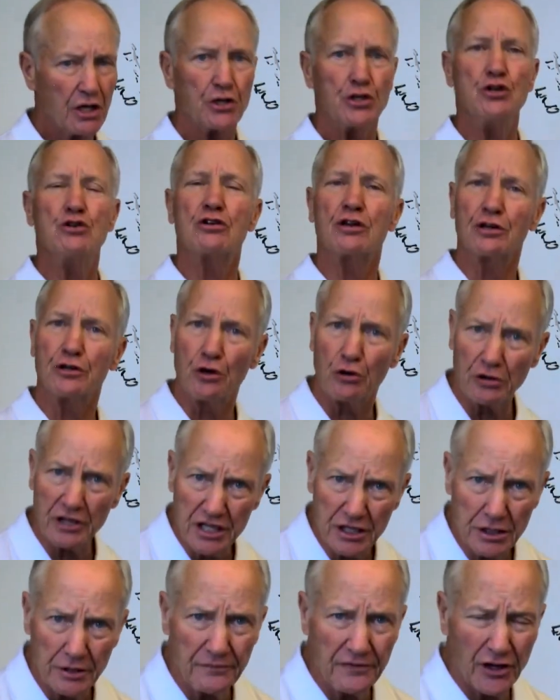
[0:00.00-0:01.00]
You can
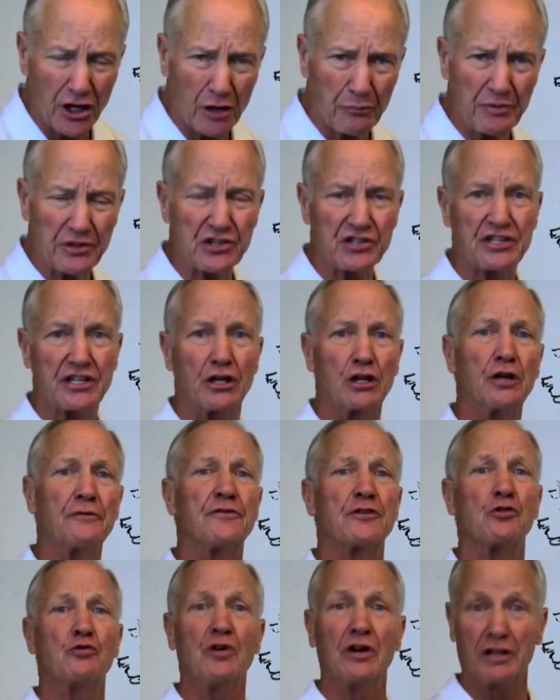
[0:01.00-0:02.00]
only develop a skill
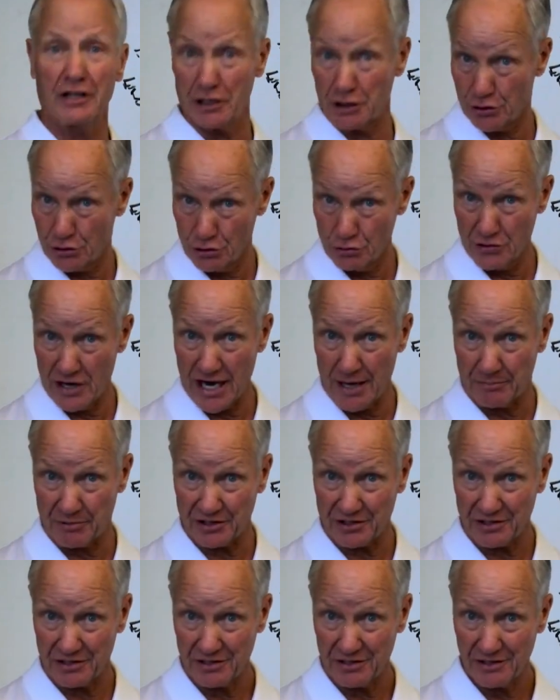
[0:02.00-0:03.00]
if you're willing to do
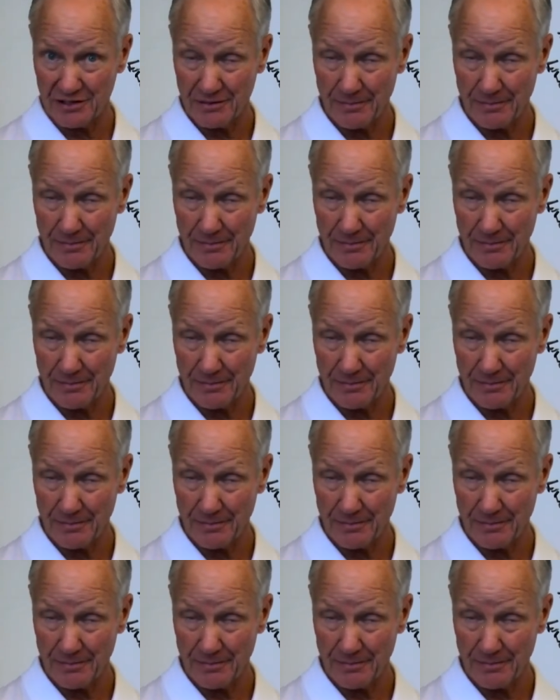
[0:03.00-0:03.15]
reps.